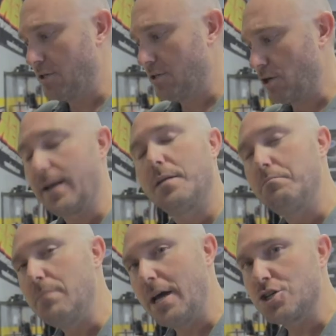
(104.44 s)
tried to
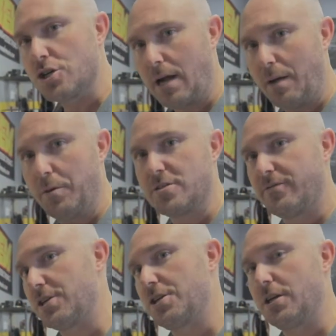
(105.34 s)
measure how much
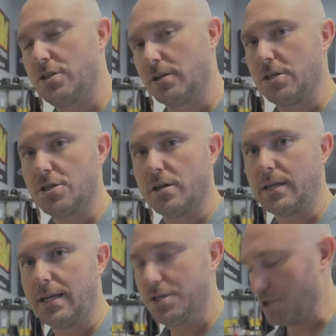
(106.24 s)
friction it took to turn
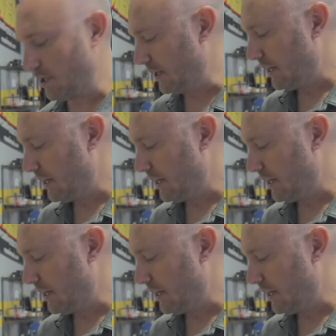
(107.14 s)
the engine.